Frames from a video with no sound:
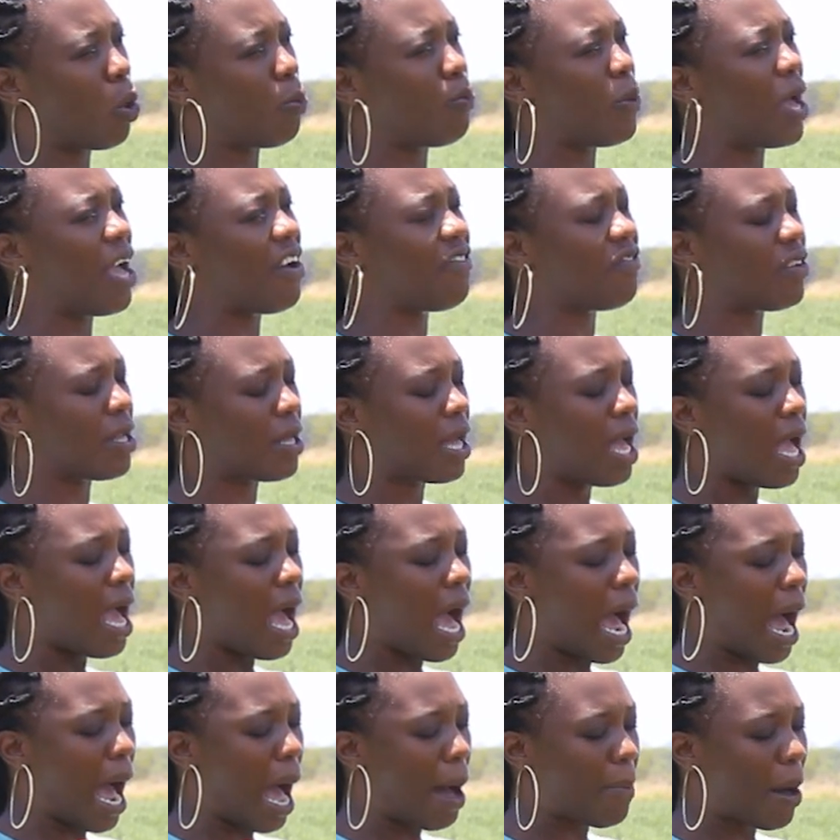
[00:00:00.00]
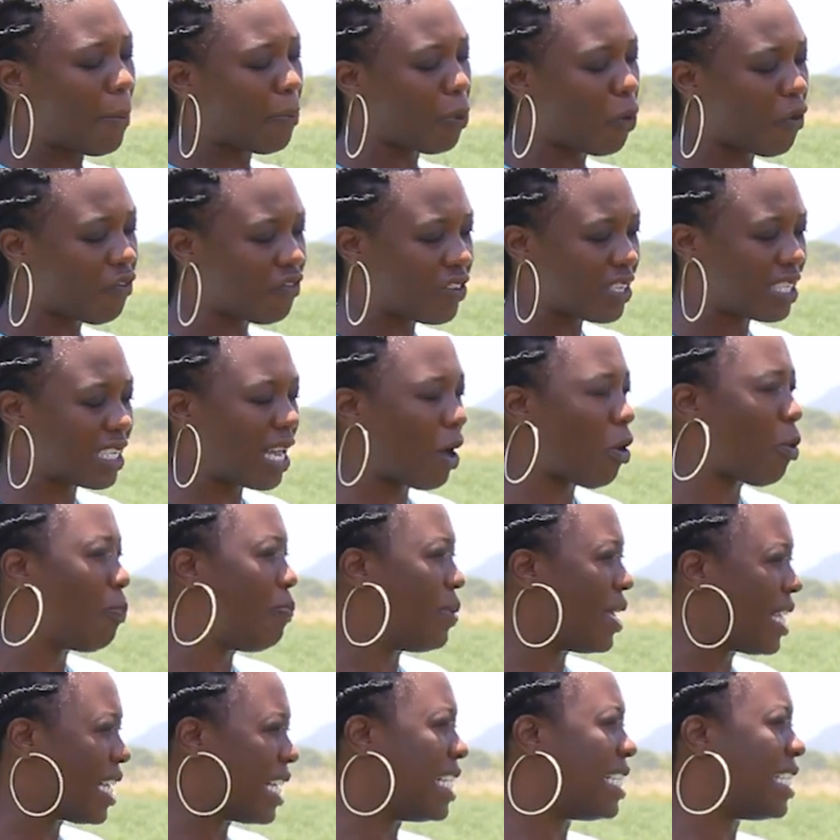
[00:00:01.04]
or having profits are
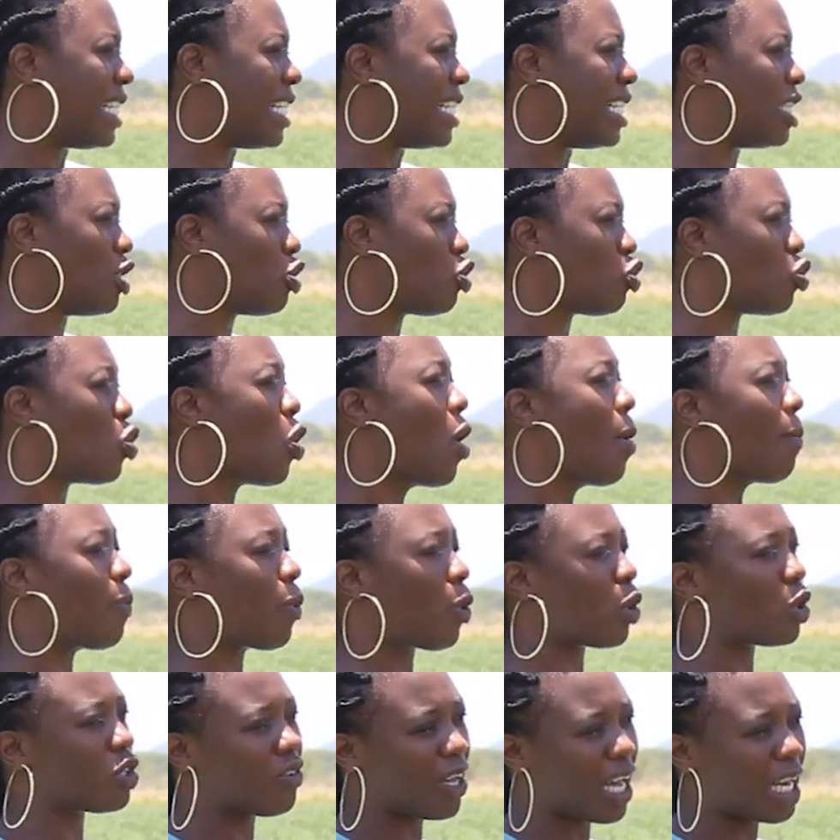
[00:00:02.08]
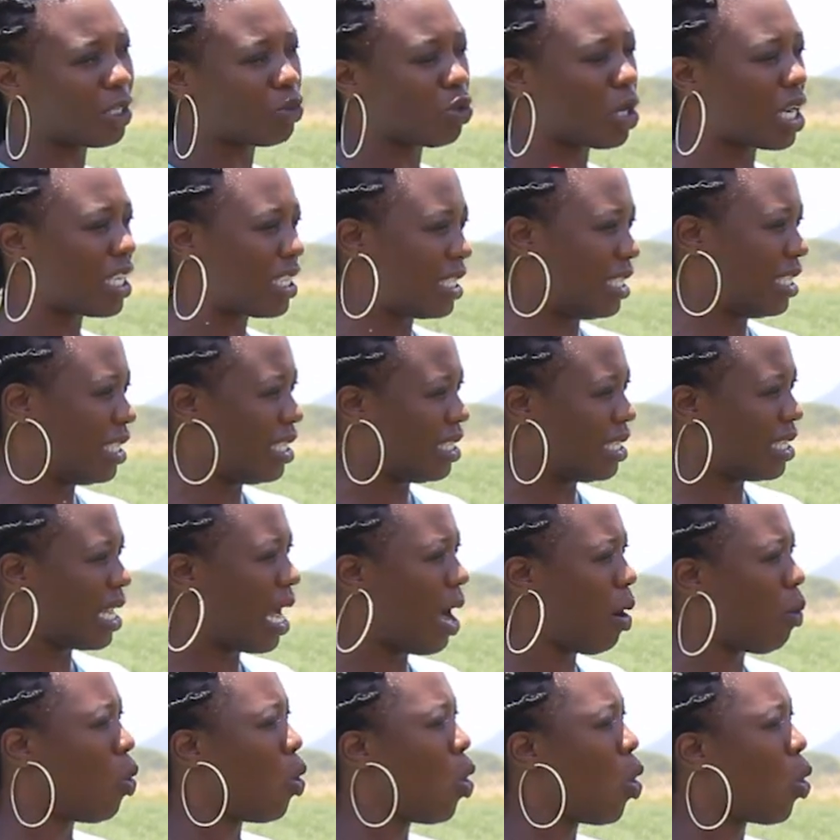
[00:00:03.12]
being eaten into because vakatora seed
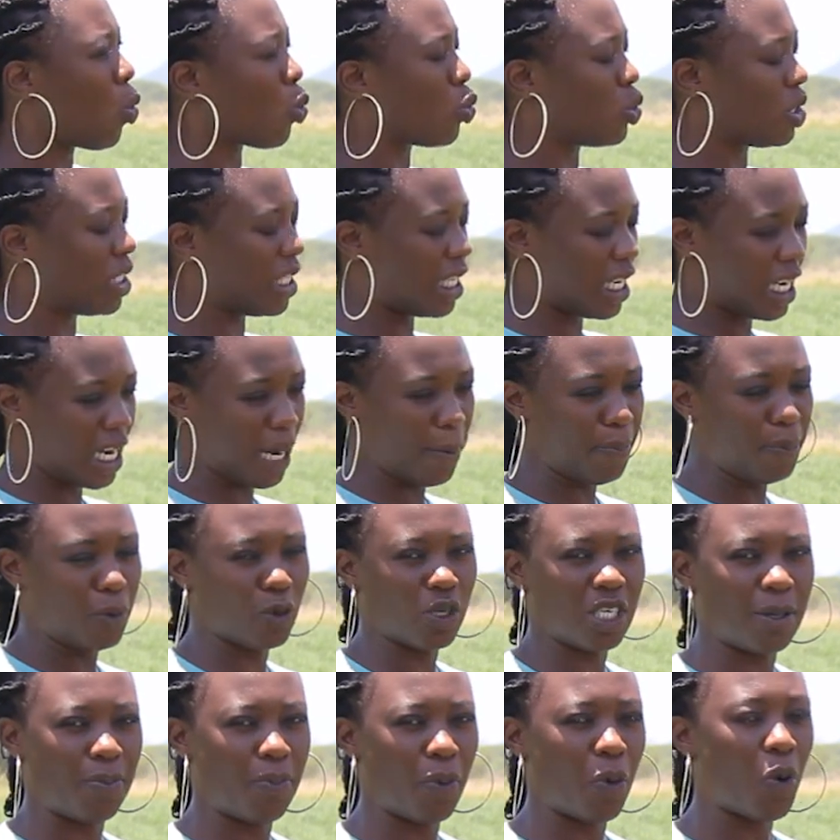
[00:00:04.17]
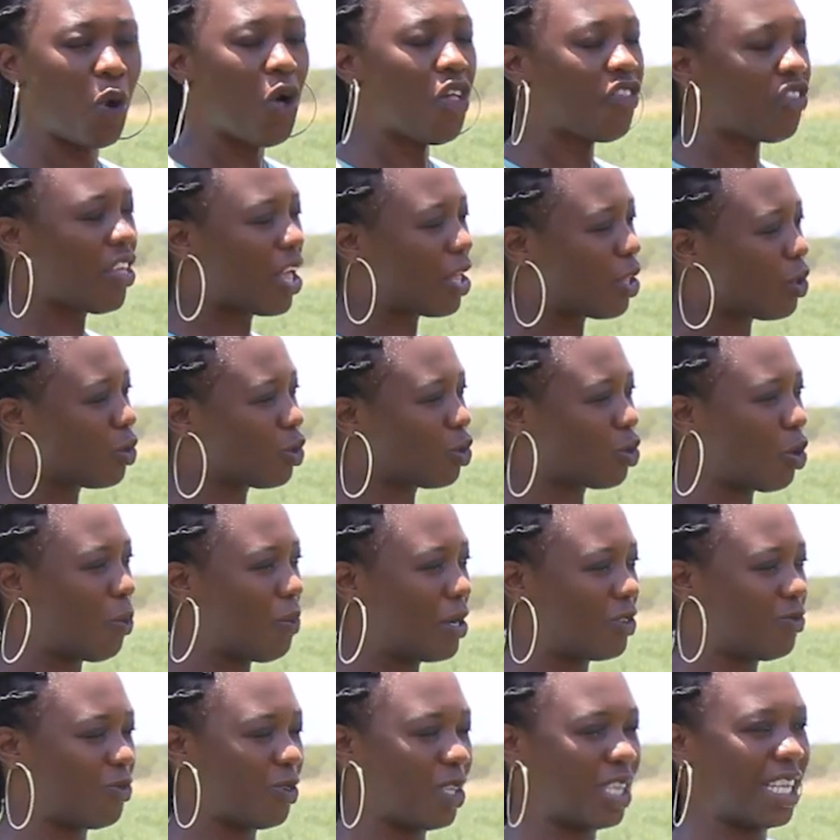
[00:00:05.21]
yawo kusiri reputable. Thank you so
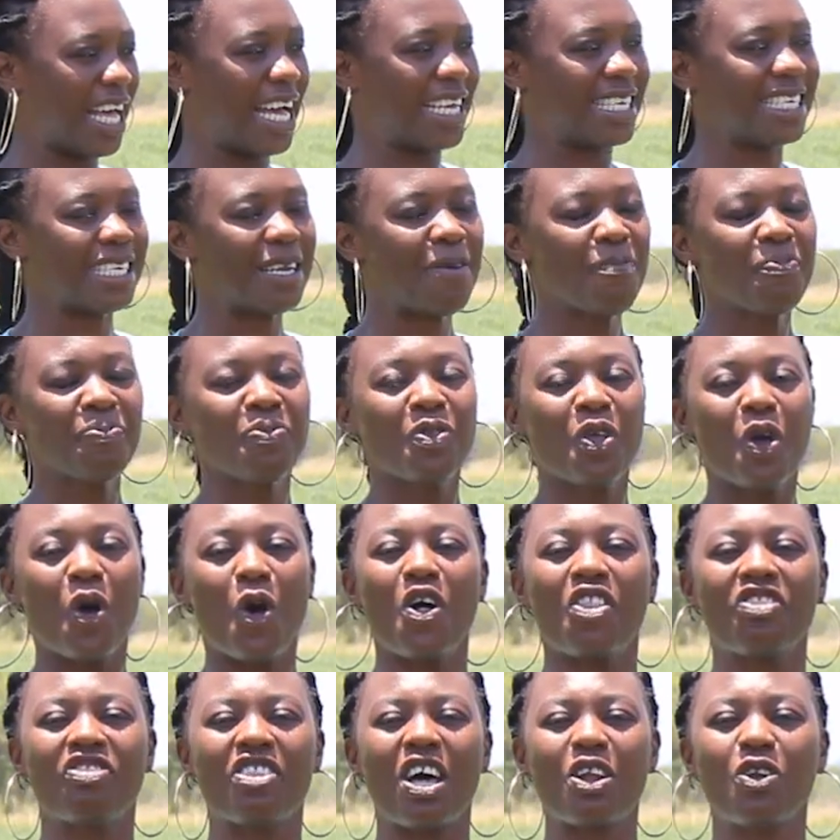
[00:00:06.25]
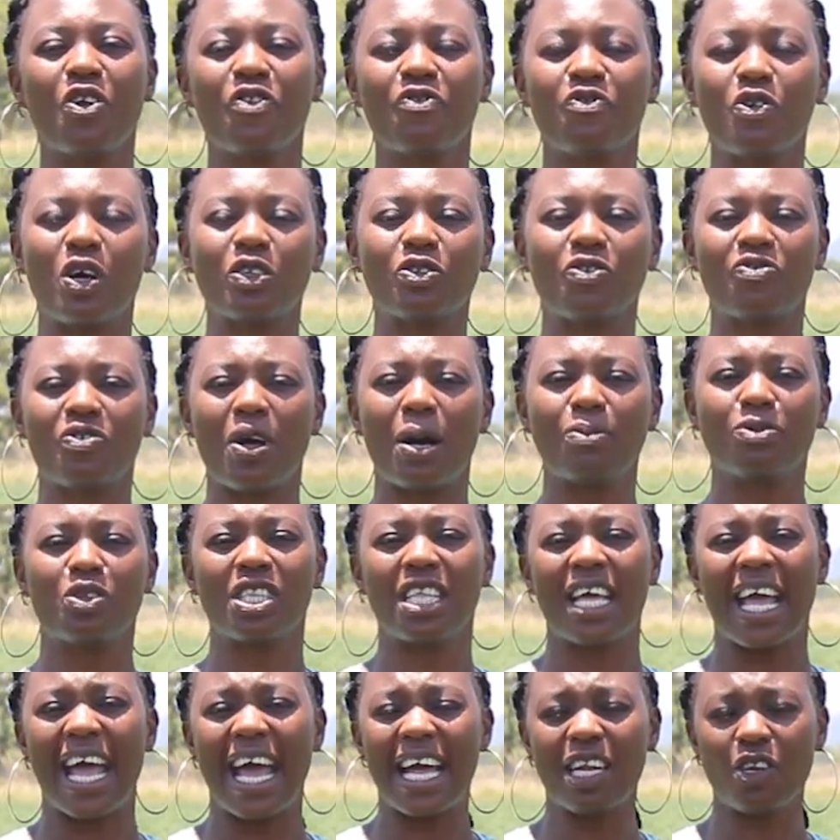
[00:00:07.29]
much for that. On that note, viewers, we've come to
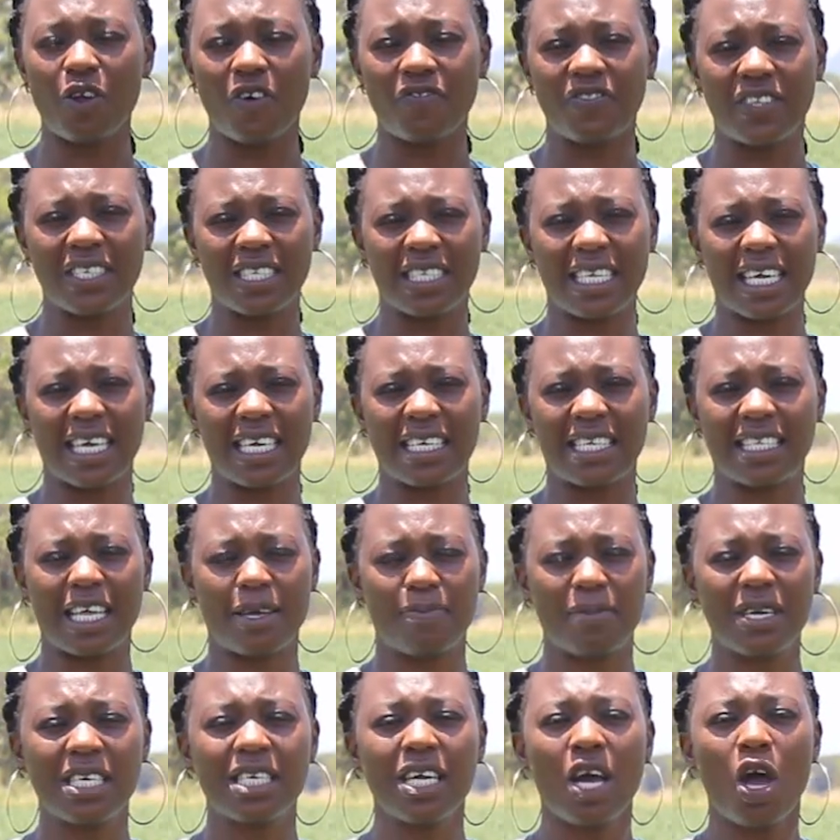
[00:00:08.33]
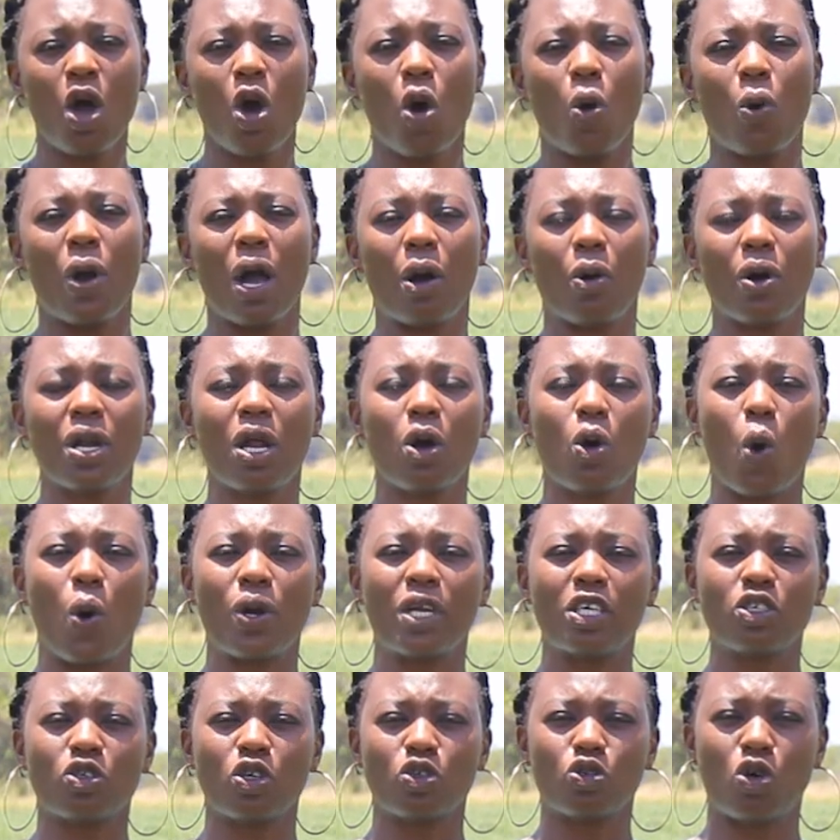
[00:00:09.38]
the end of the second segment. We're going to go
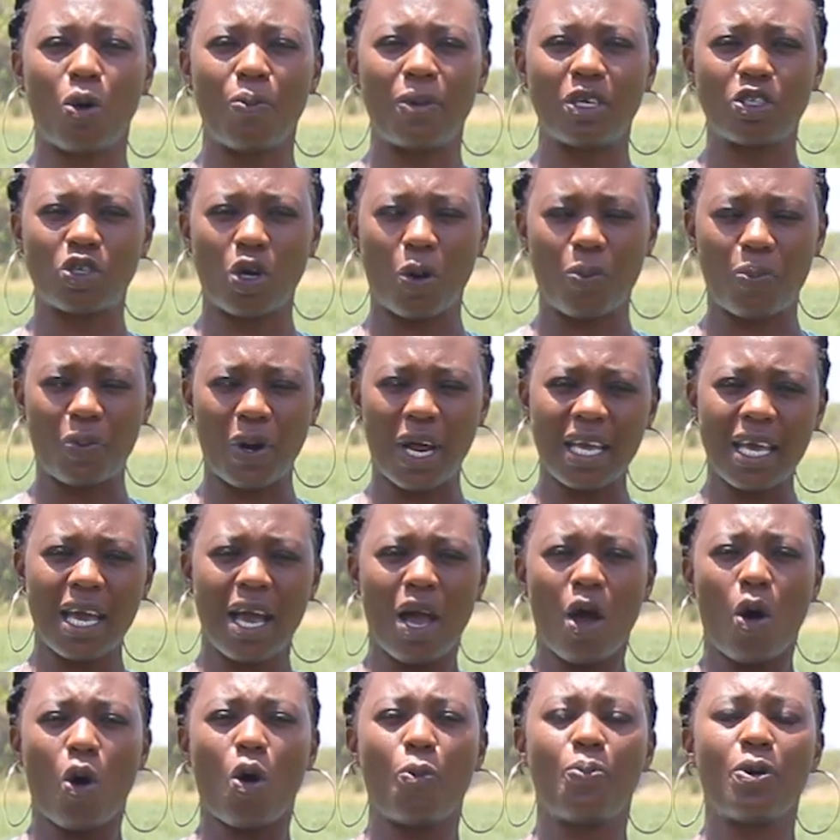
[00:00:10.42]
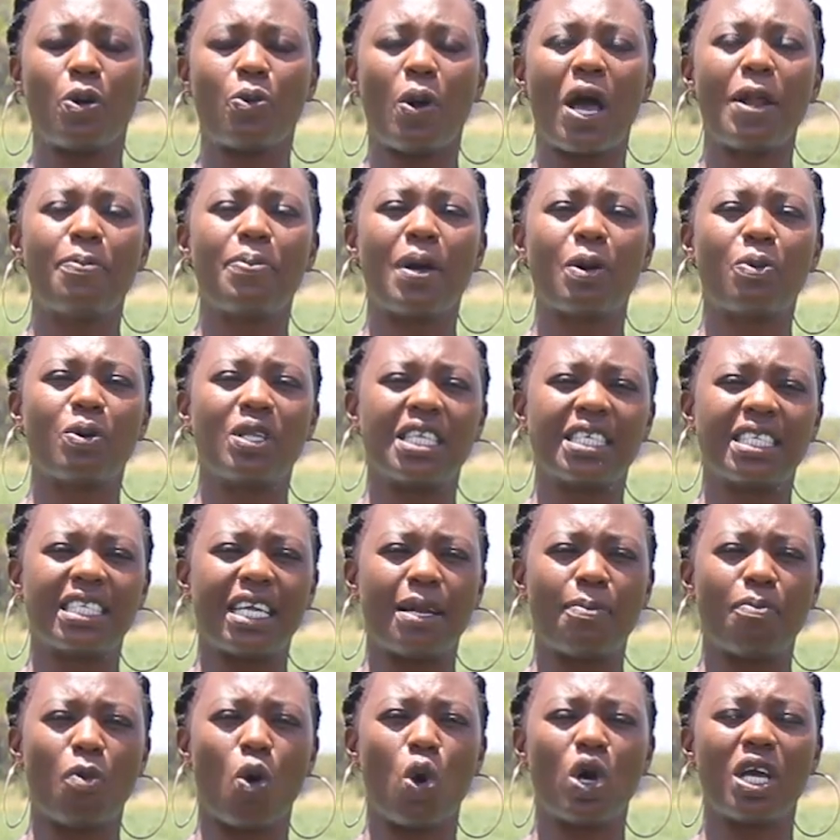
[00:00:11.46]
on a short commercial break. We'll be right back with this
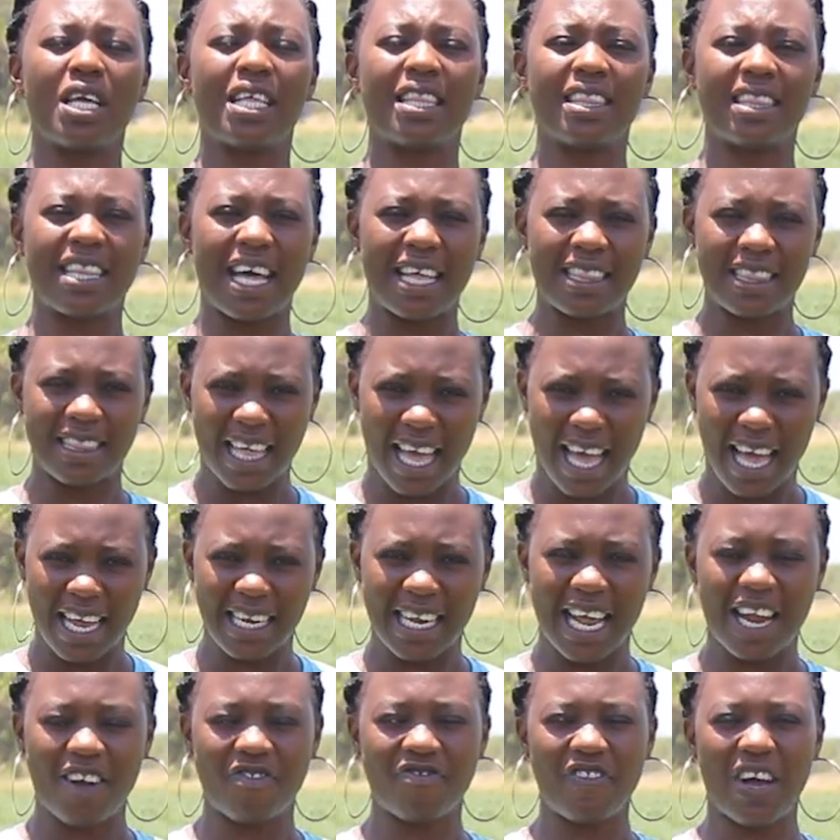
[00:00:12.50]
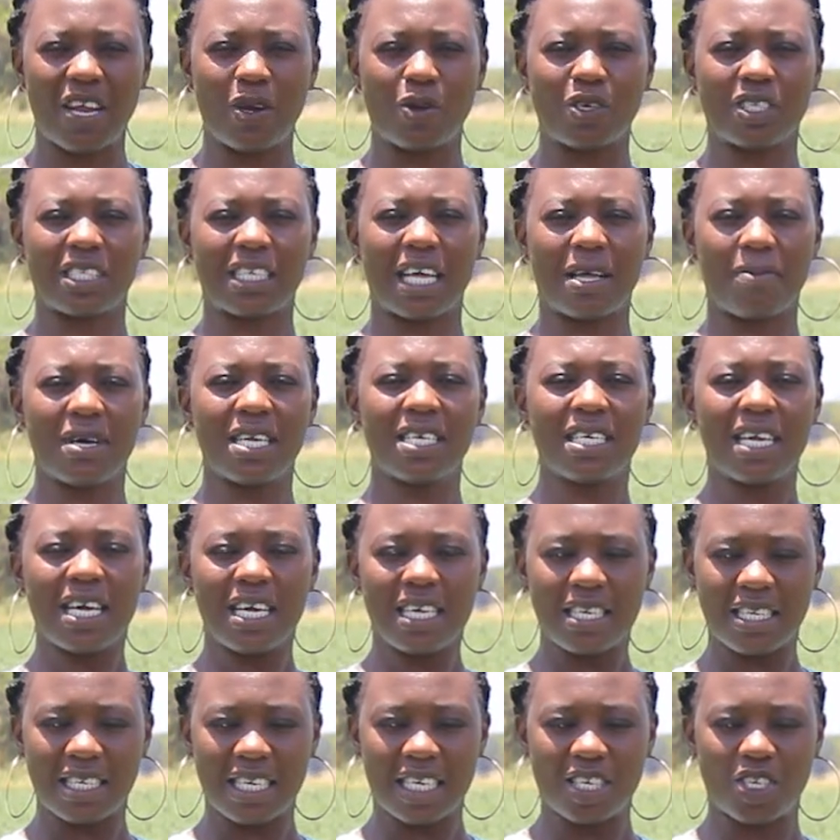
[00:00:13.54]
and more in the third and final segment.
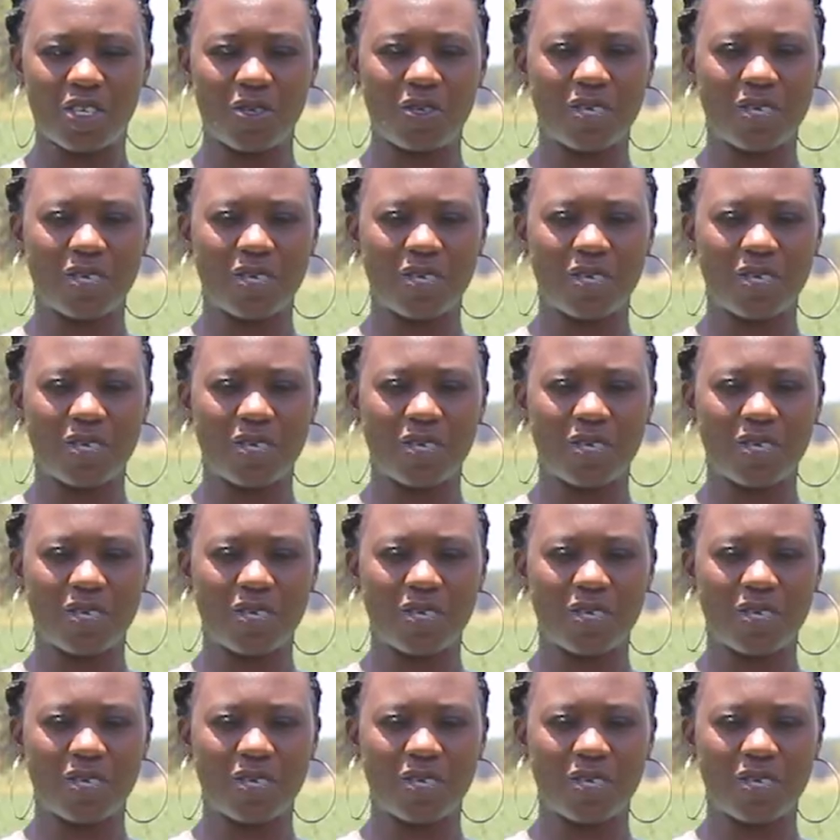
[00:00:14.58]
Stay